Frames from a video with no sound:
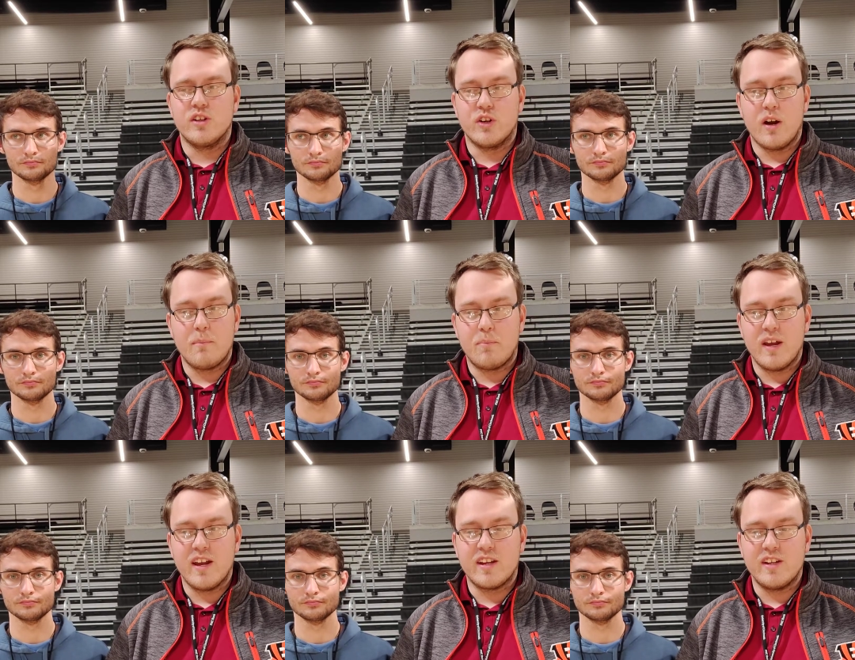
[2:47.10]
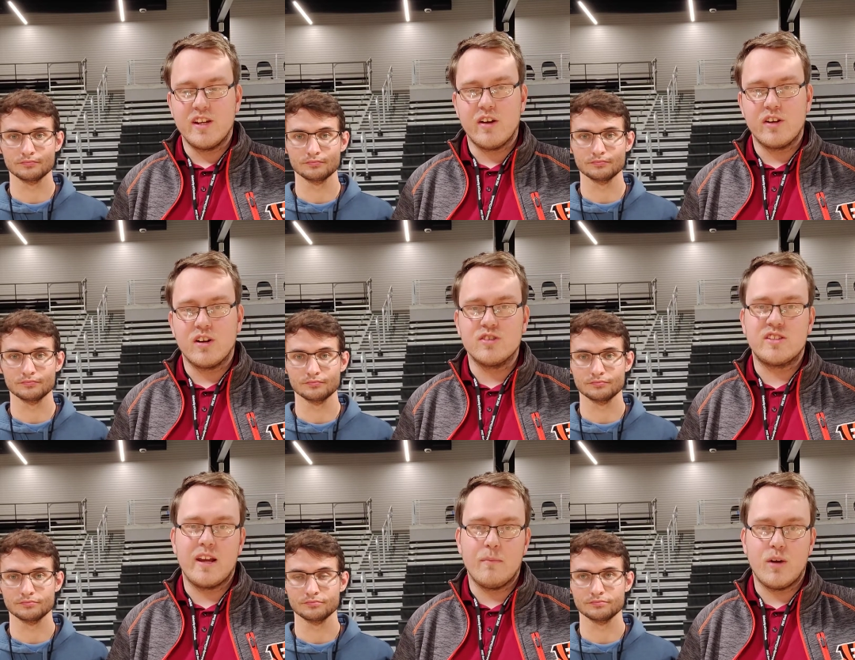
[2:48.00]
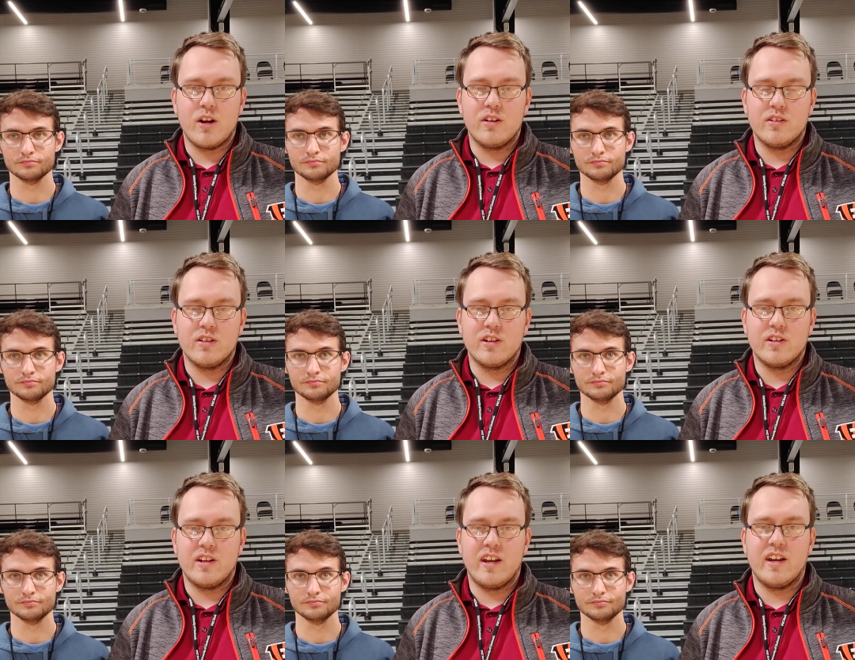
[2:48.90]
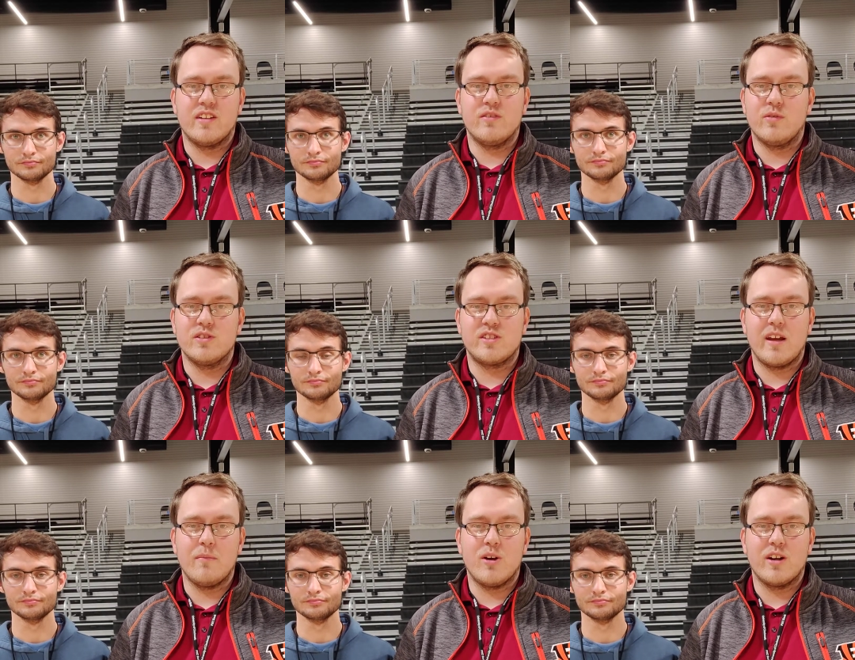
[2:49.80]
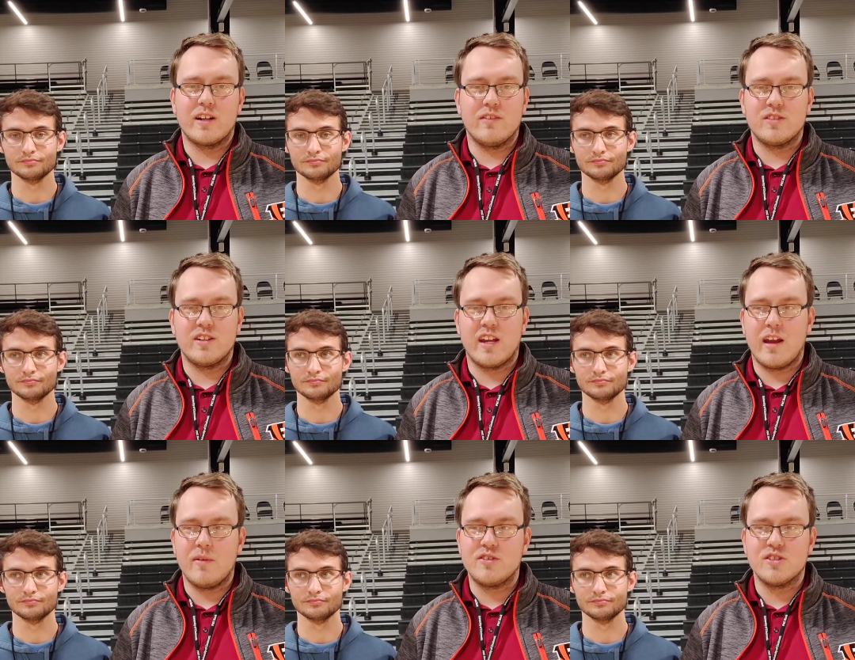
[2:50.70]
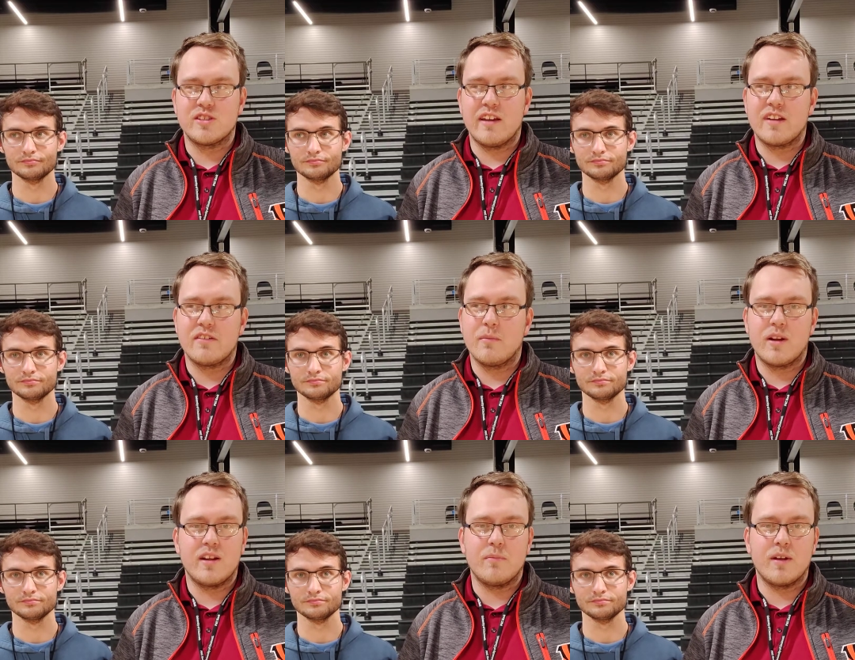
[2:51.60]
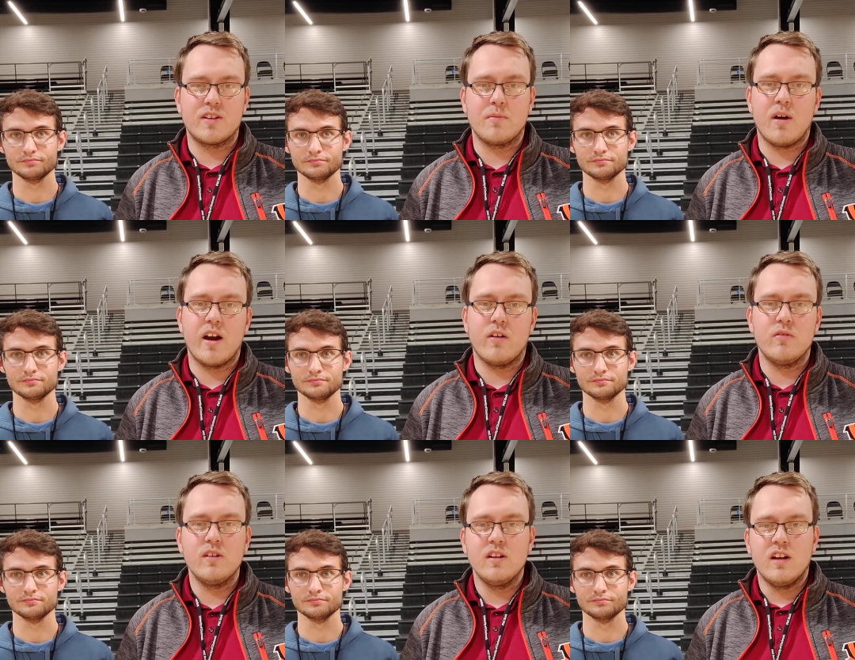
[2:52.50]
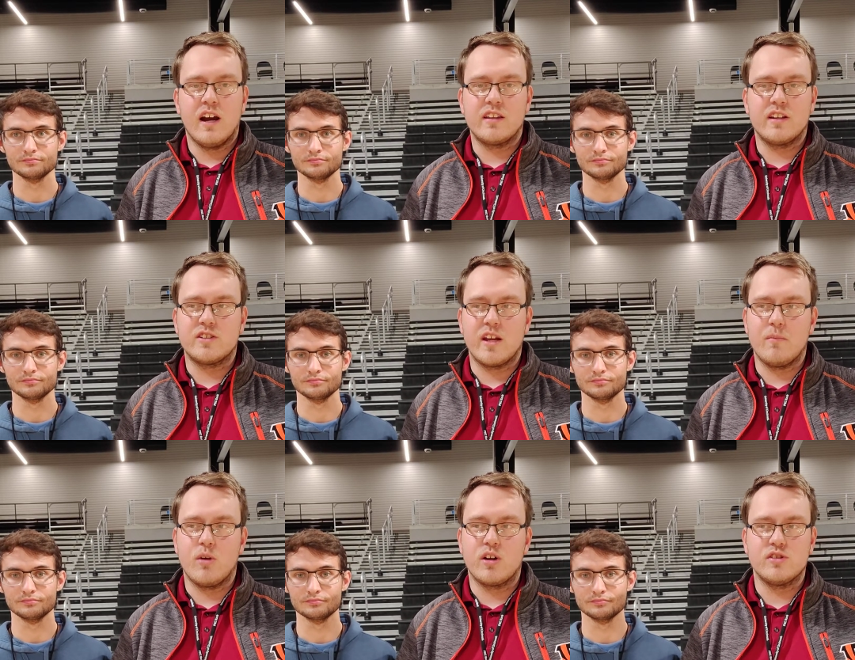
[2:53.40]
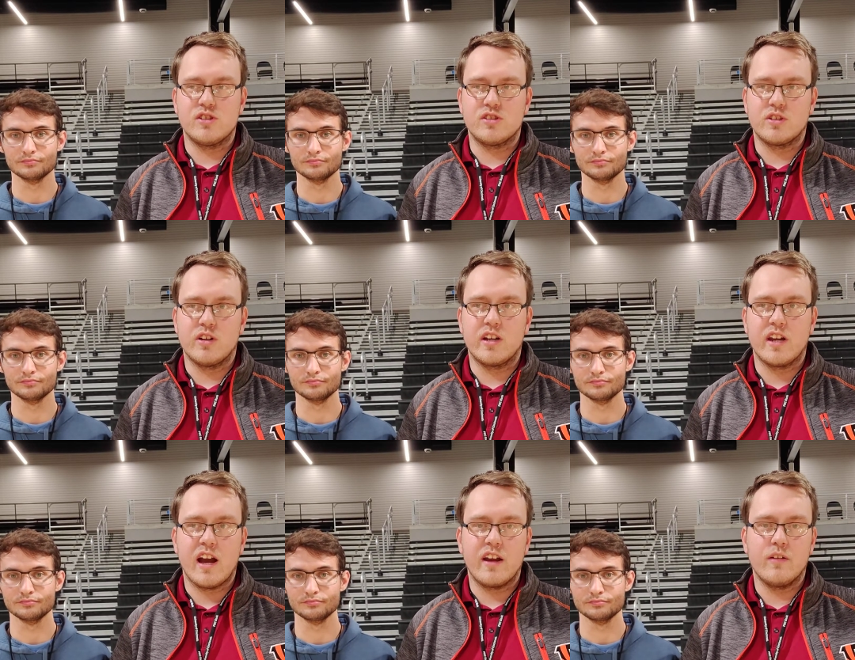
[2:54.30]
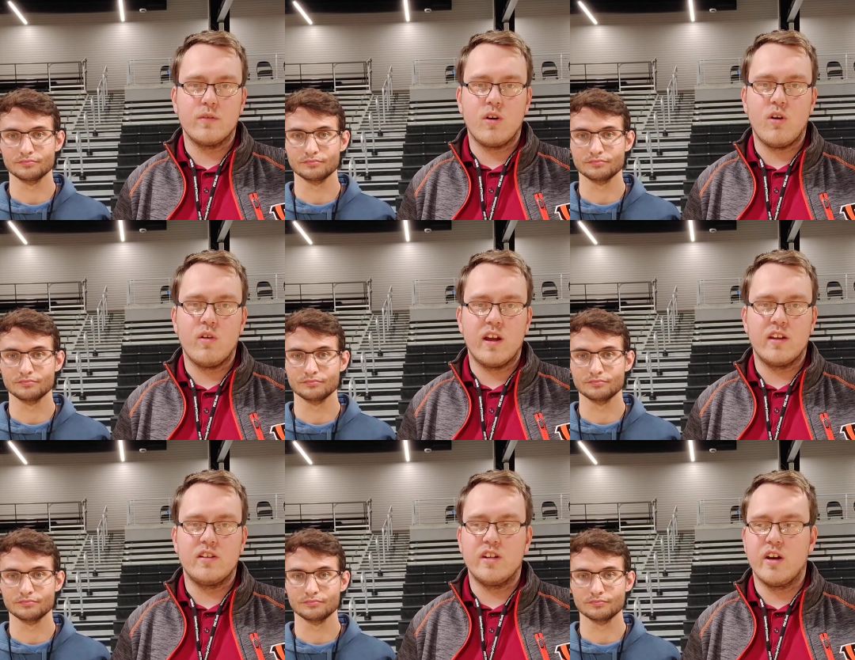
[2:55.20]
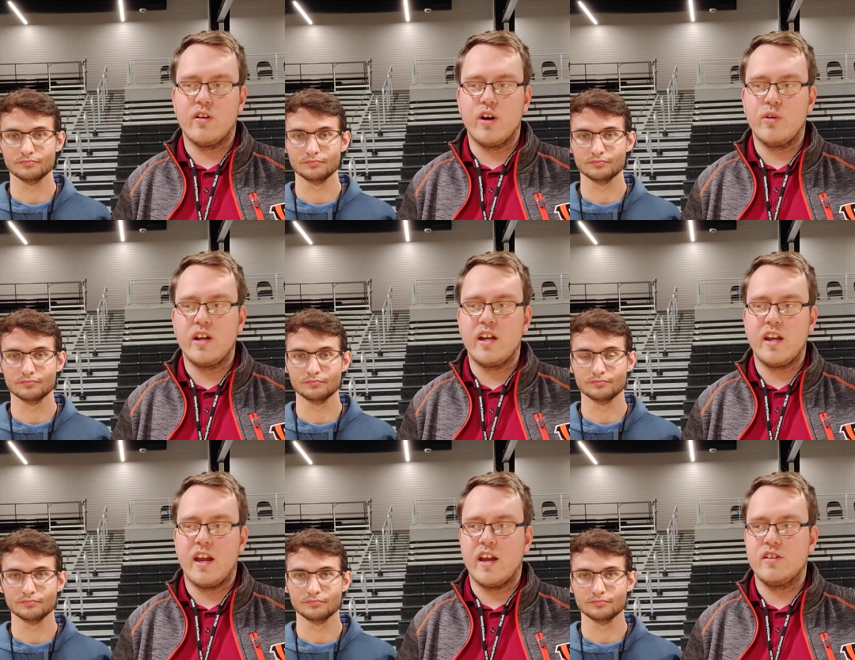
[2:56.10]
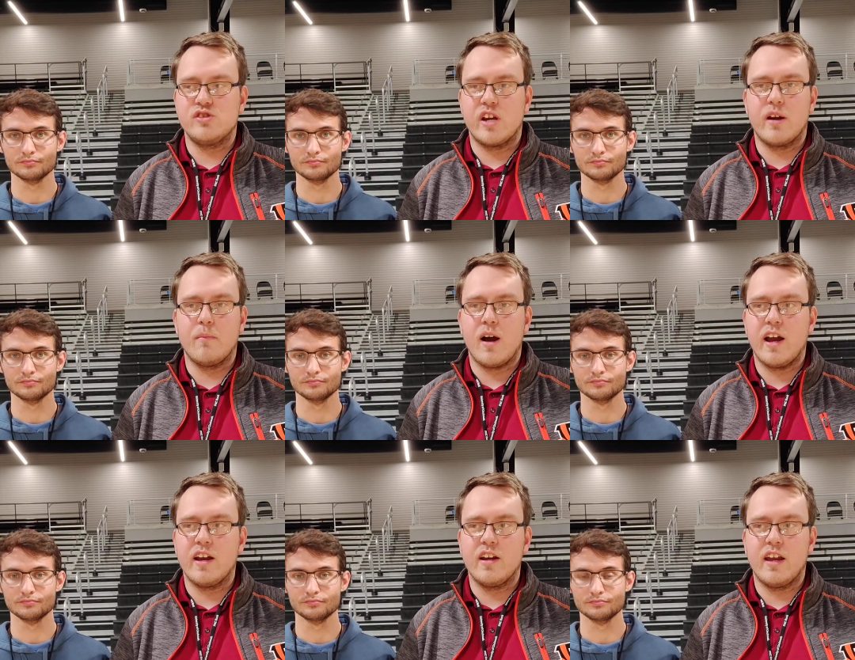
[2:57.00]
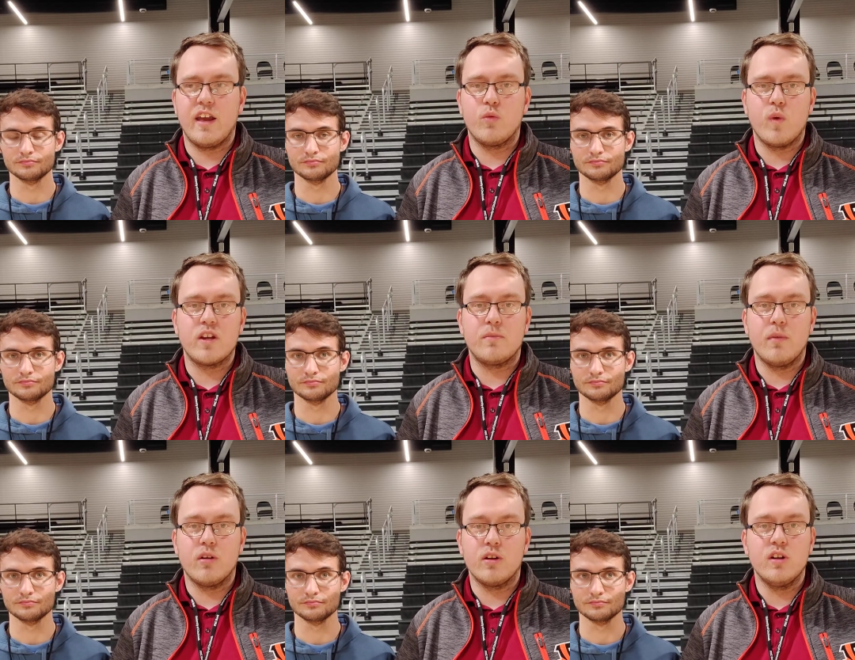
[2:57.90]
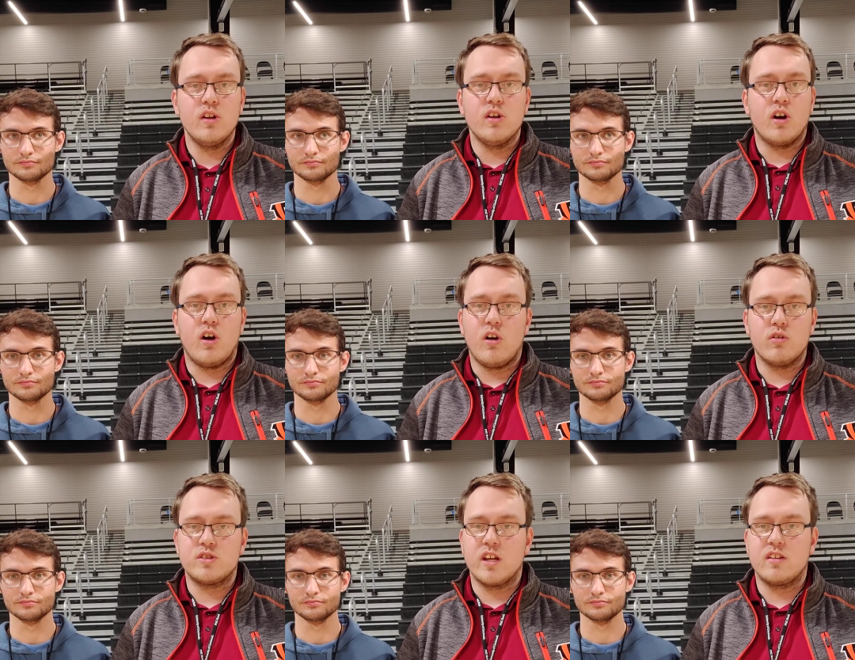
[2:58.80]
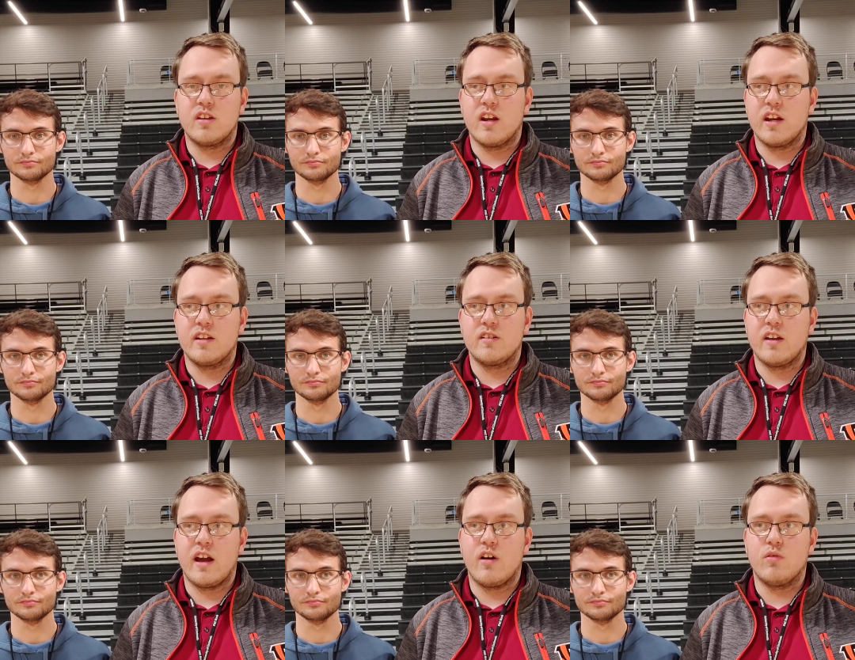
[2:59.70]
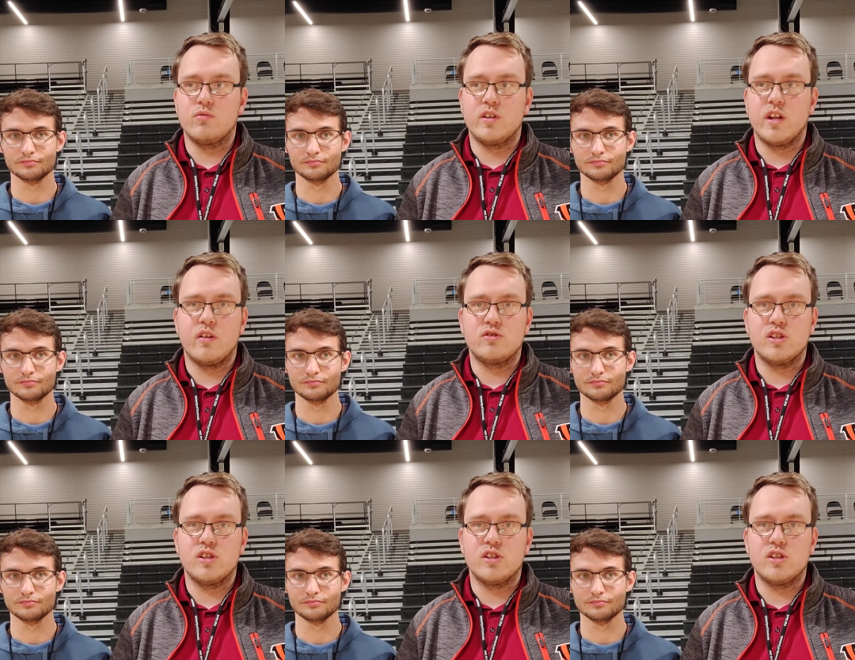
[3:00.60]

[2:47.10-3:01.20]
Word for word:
Speaker 1: you're up big, you know, you're on Sam Martin alert. And when Sam Martin comes in the game, it just gives everybody a big smile. I think Sam Martin's just a great guy overall. And, you know, Odie and Jeremiah and Wes Miller all said tonight how you know